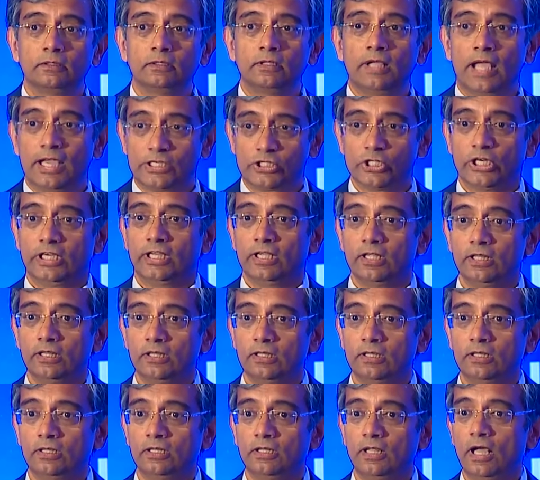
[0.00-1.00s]
HAL,
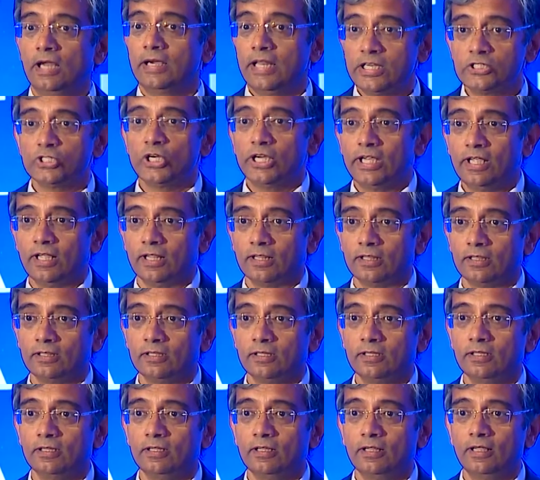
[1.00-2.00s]
and HAL.
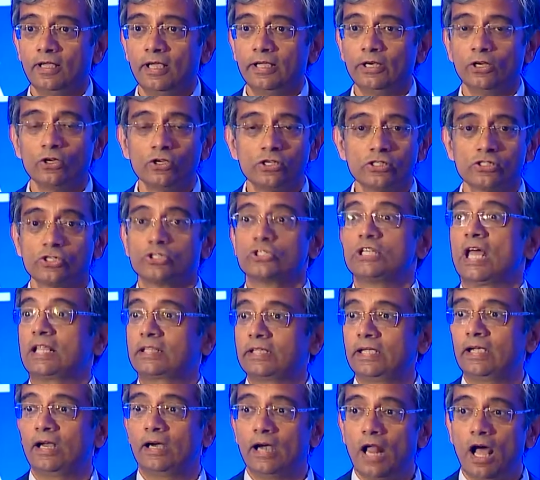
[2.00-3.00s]
You know, there's
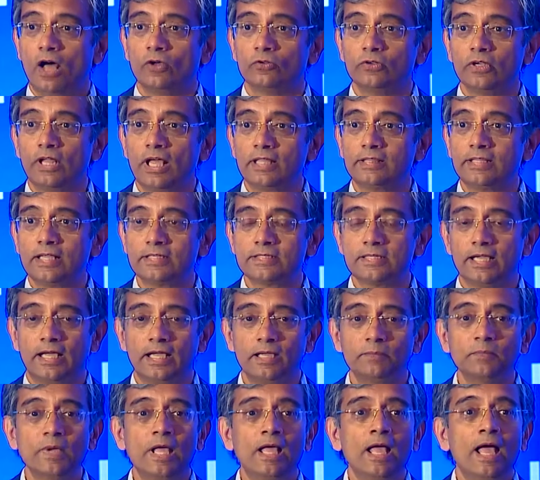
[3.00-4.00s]
nothing around at that
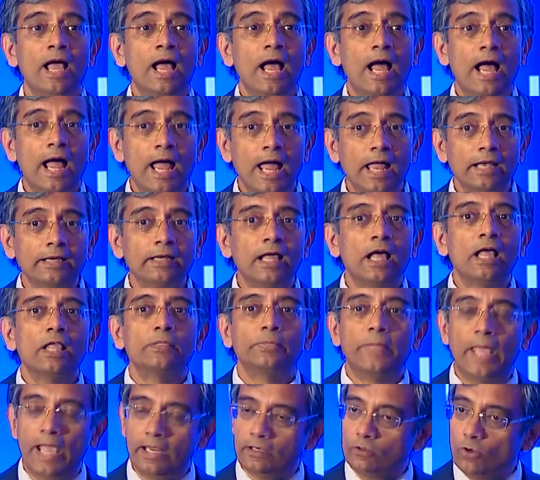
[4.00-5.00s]
time. And
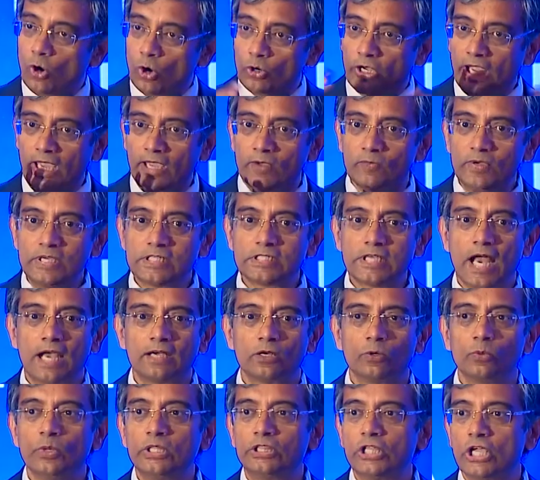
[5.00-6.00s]
then, okay, we
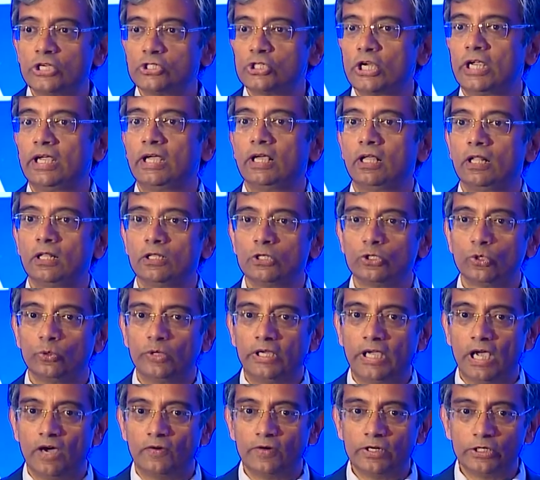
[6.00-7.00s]
started with HAL
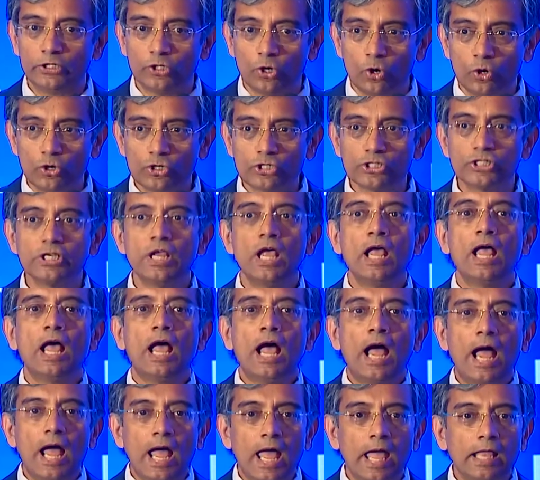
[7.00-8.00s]
doing our doors.
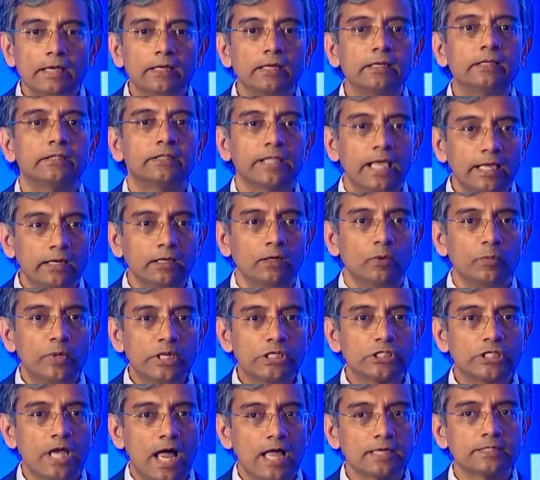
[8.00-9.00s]
And then we
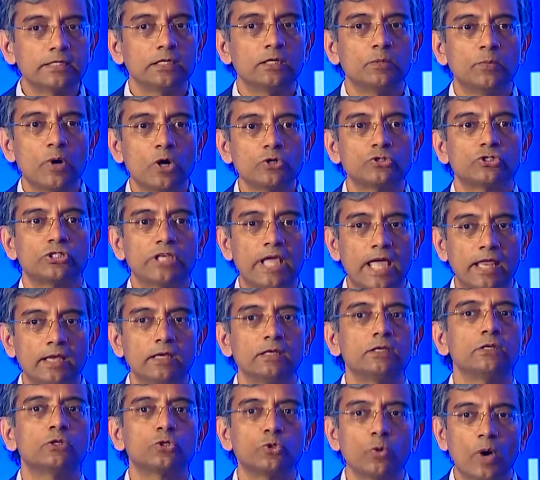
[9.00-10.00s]
started about
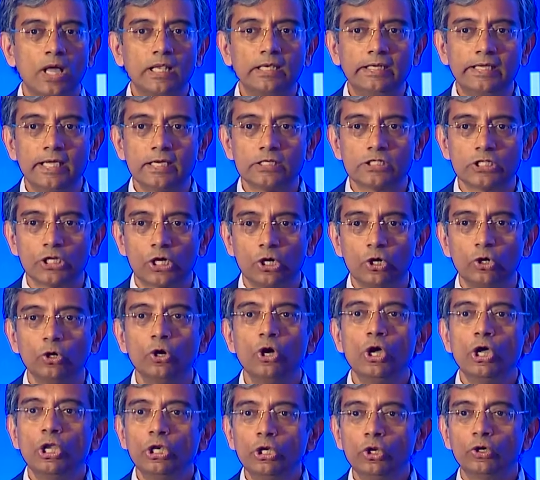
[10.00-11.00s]
10, 12 years ago
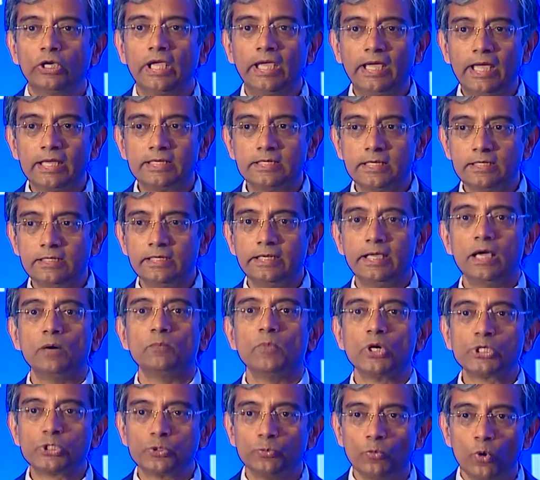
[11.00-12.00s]
looking at India
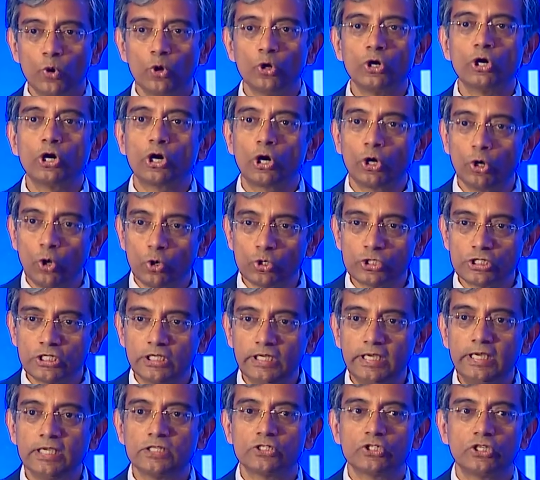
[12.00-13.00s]
much more
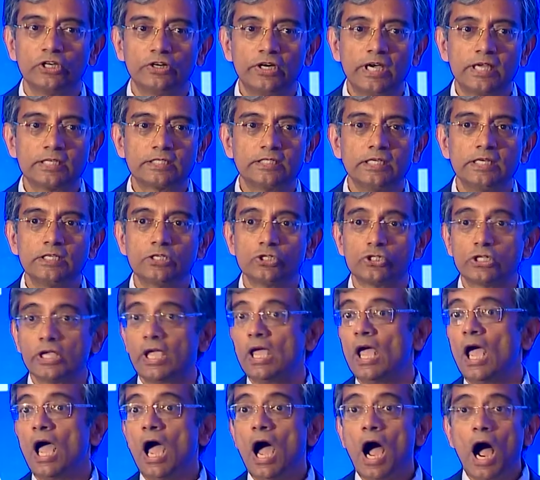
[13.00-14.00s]
closely and seriously to say,
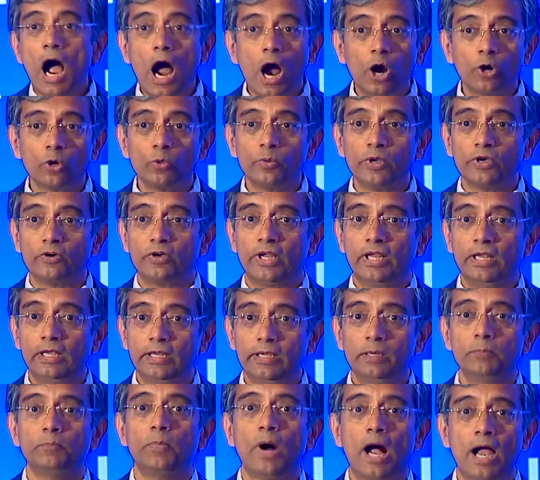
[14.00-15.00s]
how do we
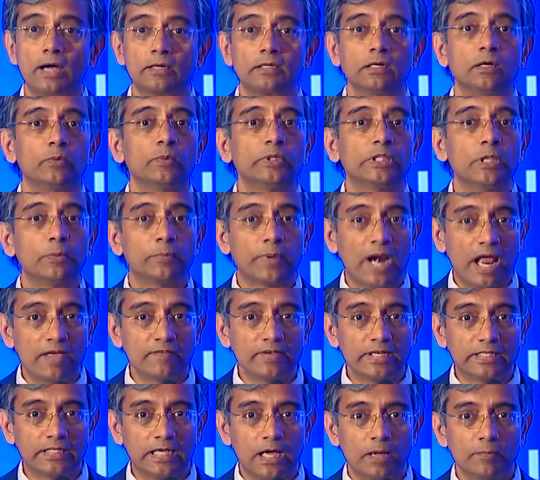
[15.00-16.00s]
really partner with the
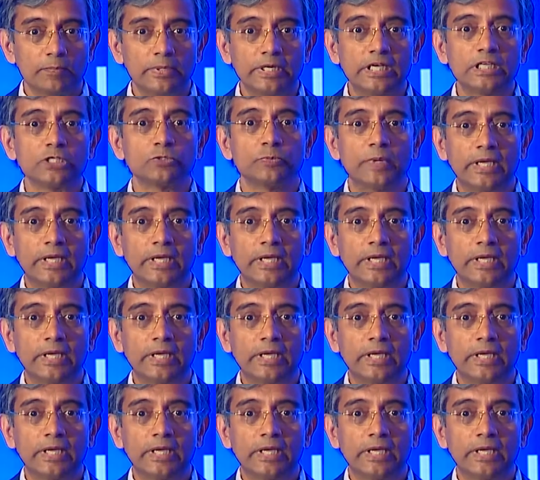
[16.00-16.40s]
private companies?